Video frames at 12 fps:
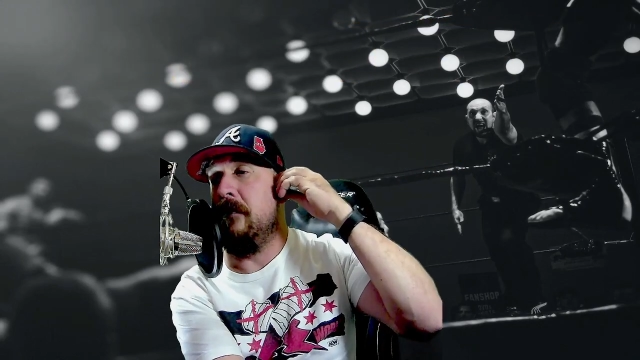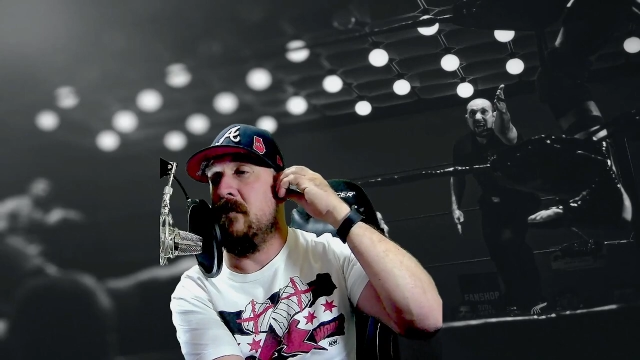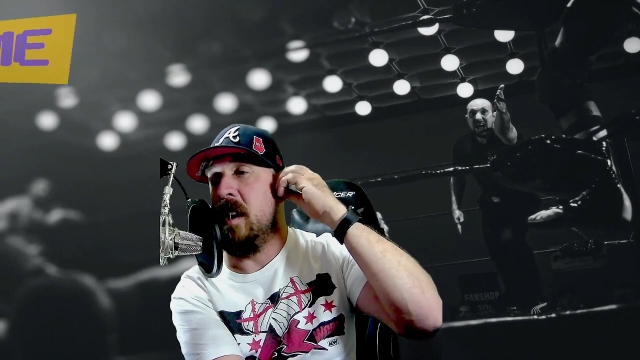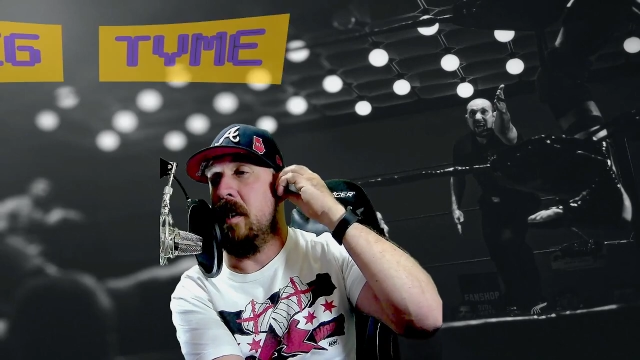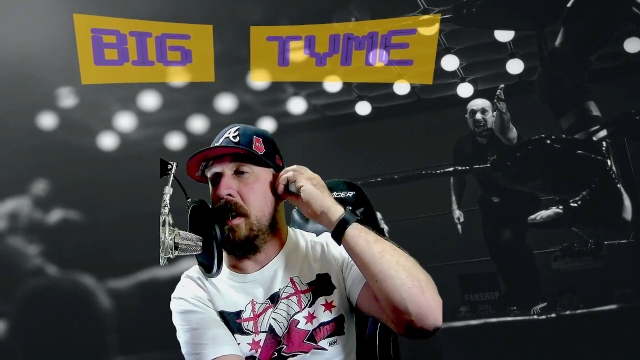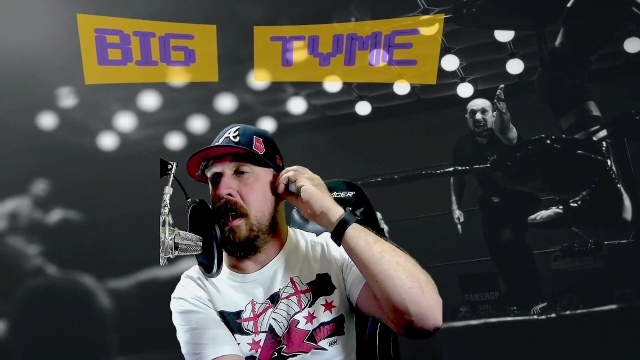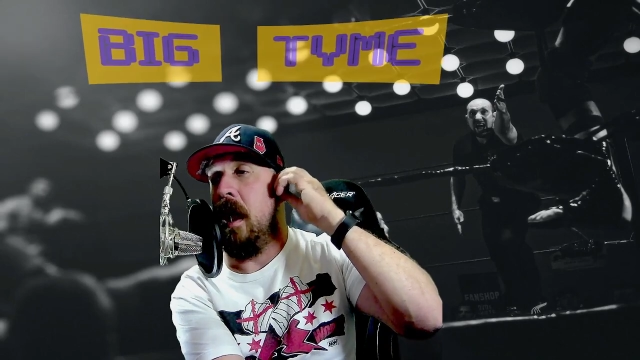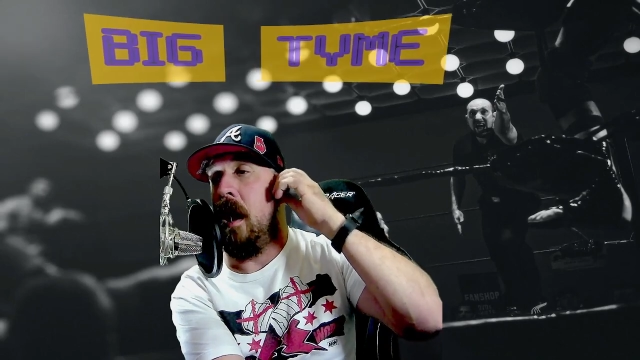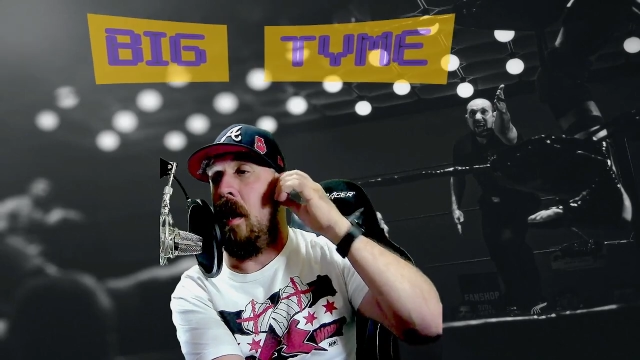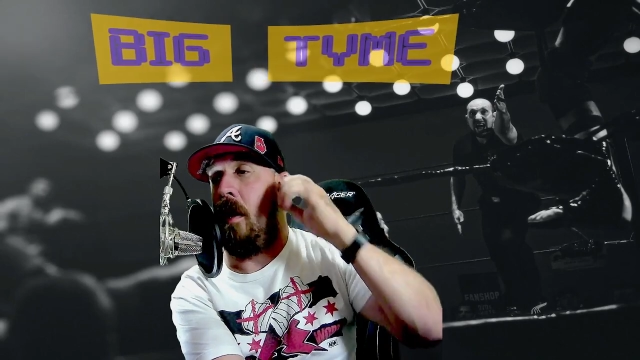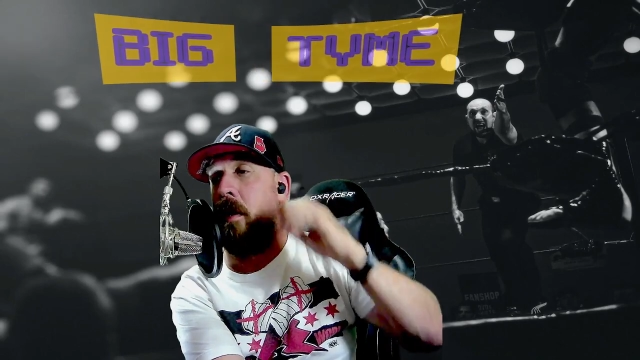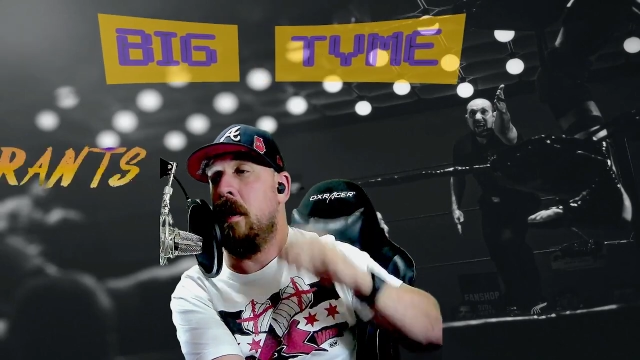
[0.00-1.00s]
very
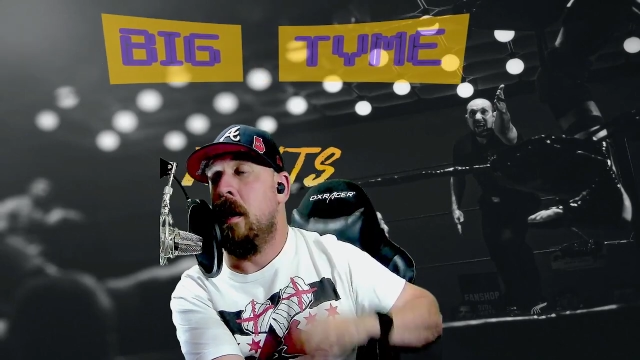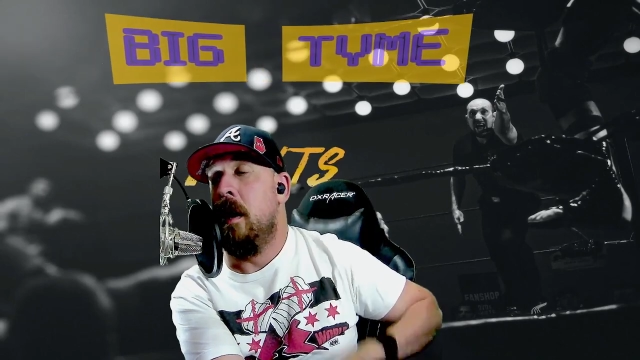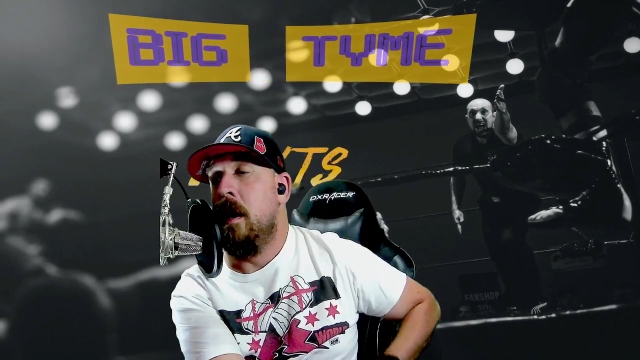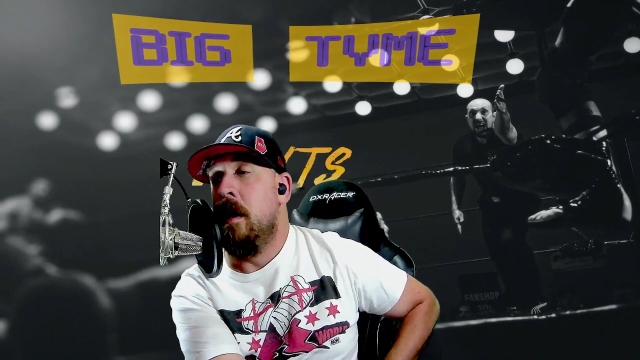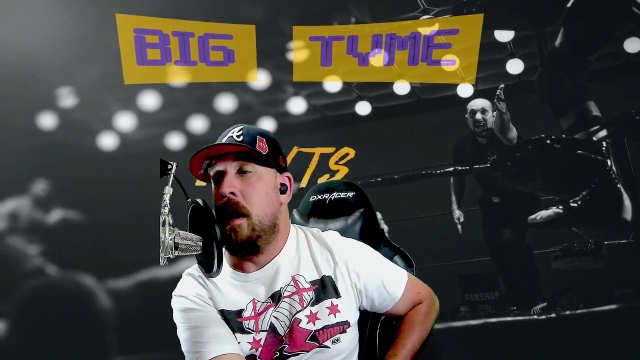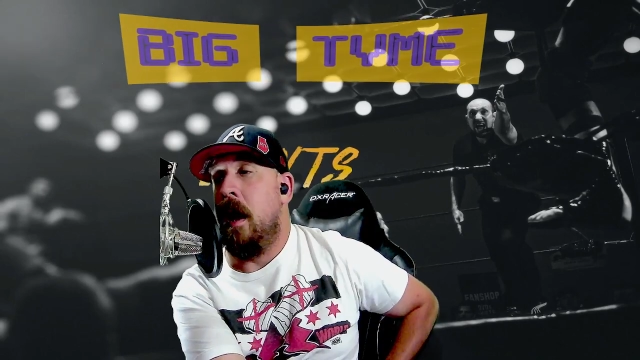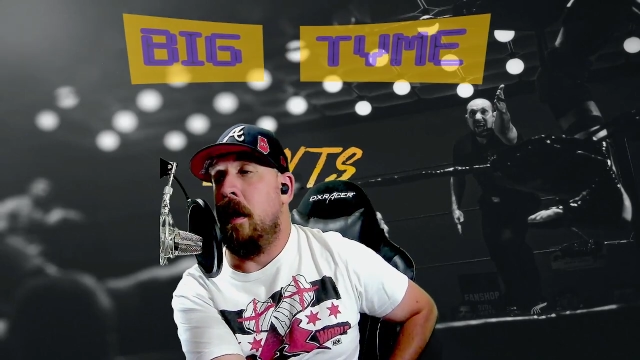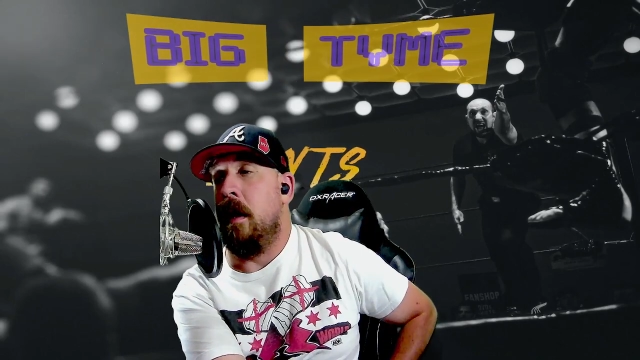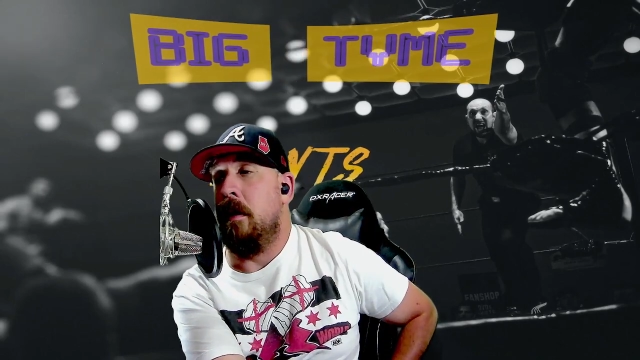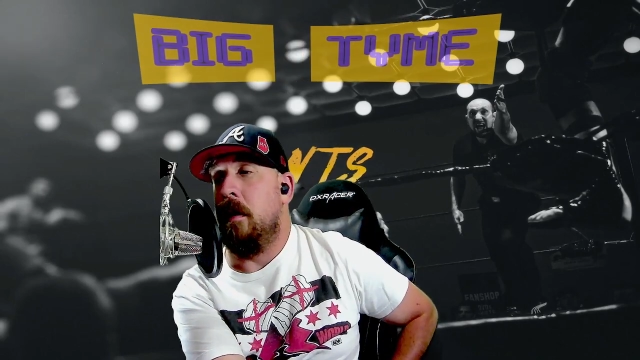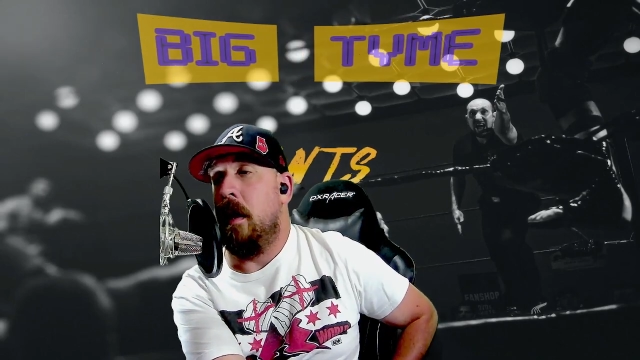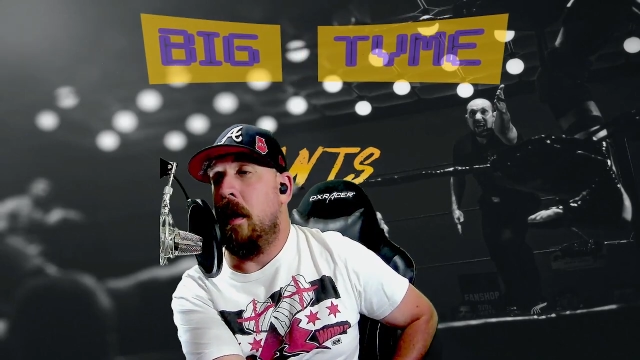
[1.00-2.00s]
long
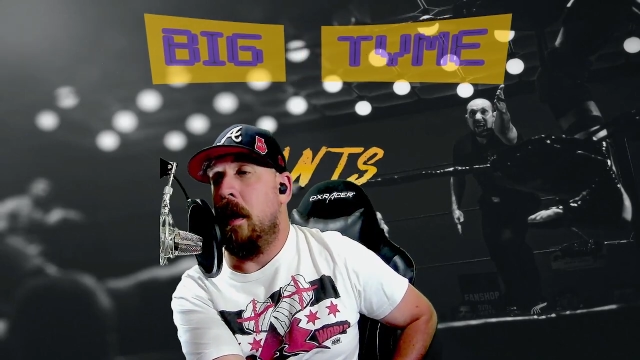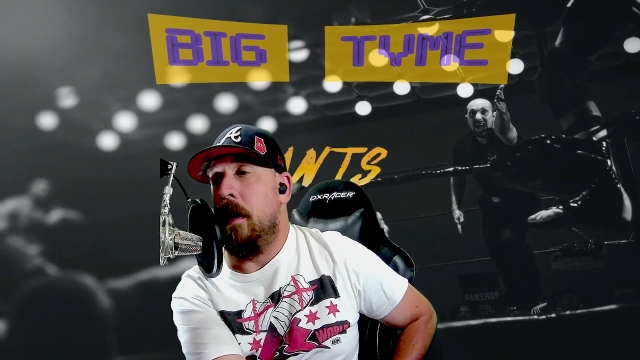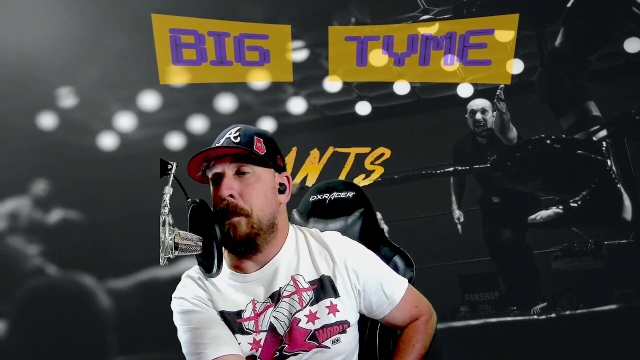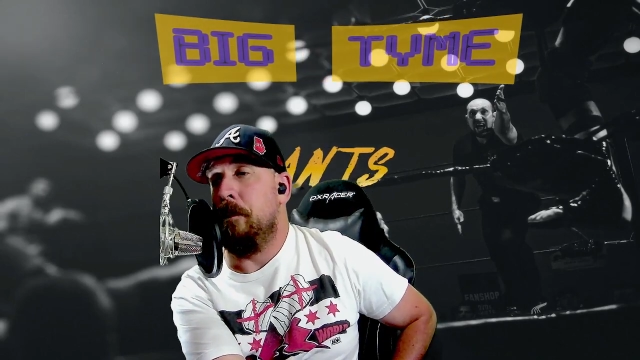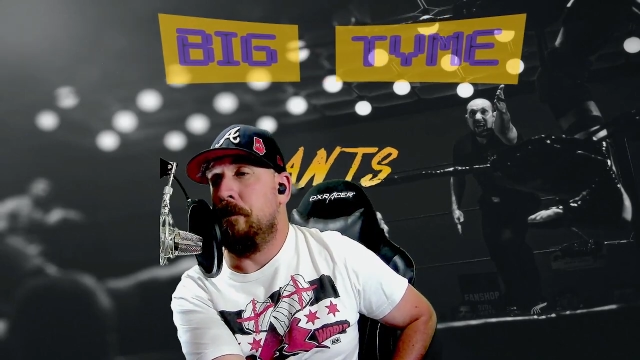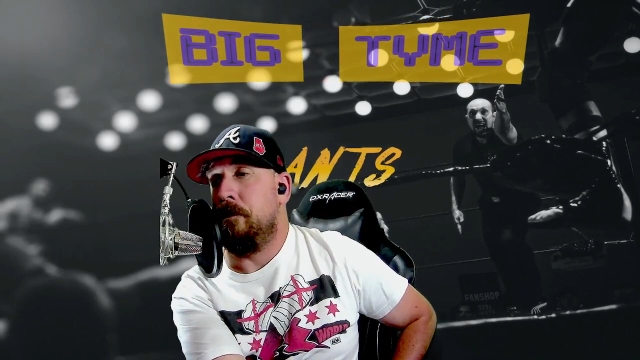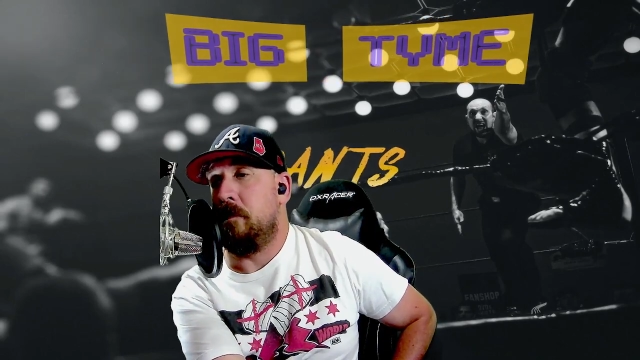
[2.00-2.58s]
and um,